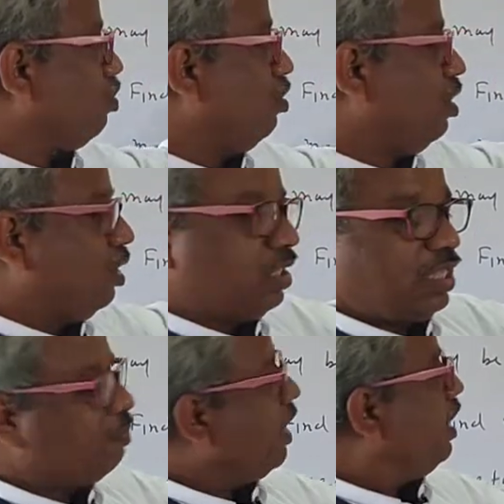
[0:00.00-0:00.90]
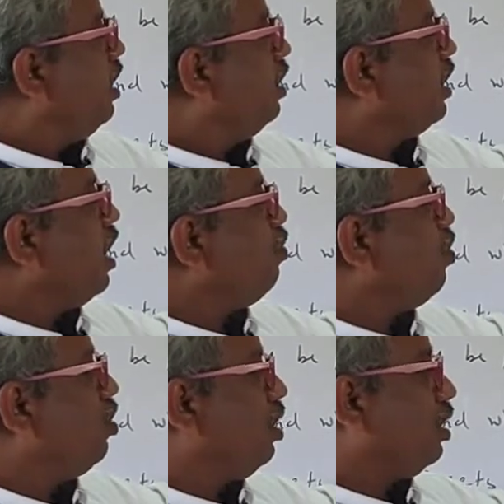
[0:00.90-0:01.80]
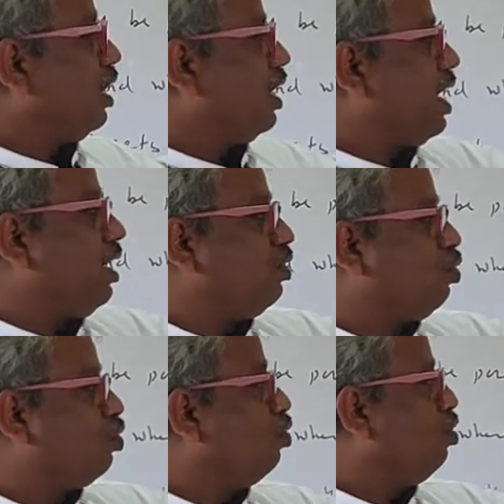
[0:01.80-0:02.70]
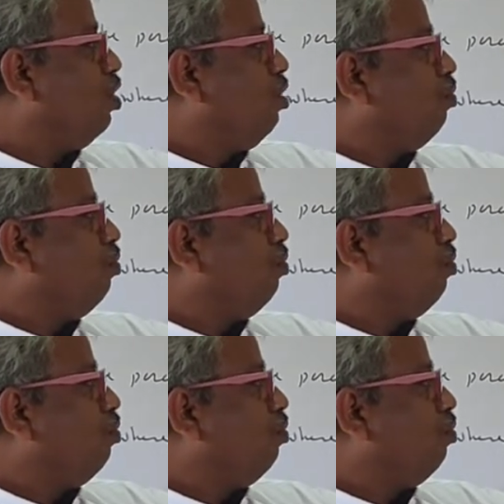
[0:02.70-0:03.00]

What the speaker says: to this plane. Therefore 3k into 2